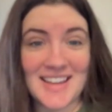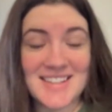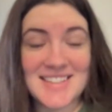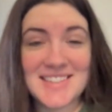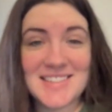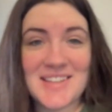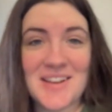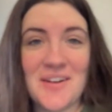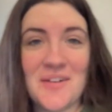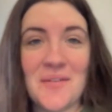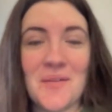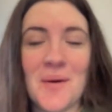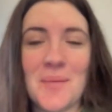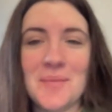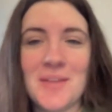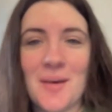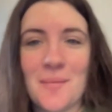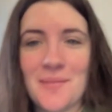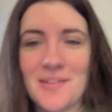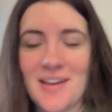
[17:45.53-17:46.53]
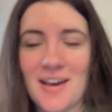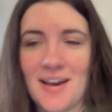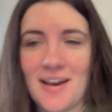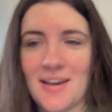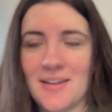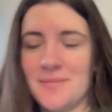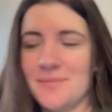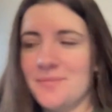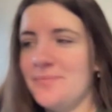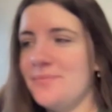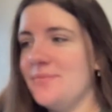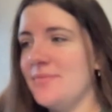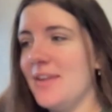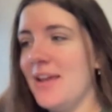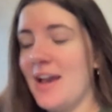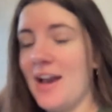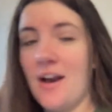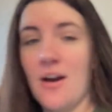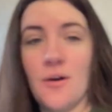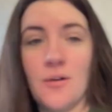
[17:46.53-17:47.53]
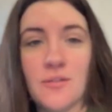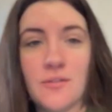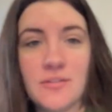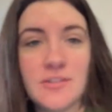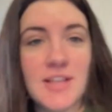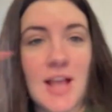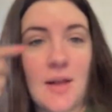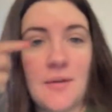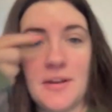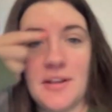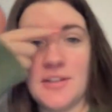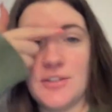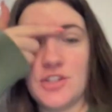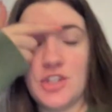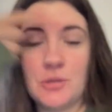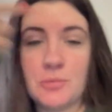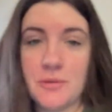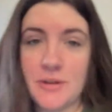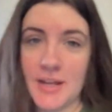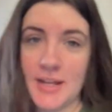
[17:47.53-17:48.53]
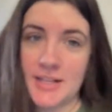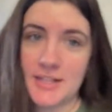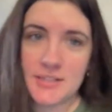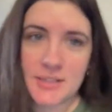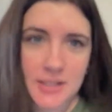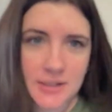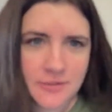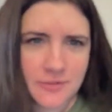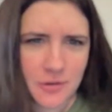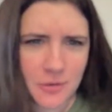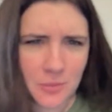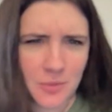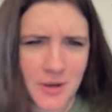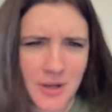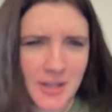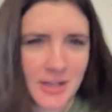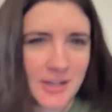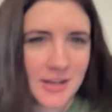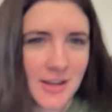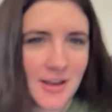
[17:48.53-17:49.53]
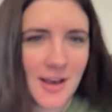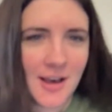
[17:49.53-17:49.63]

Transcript: so I'm coming on now sounding super nasally for one,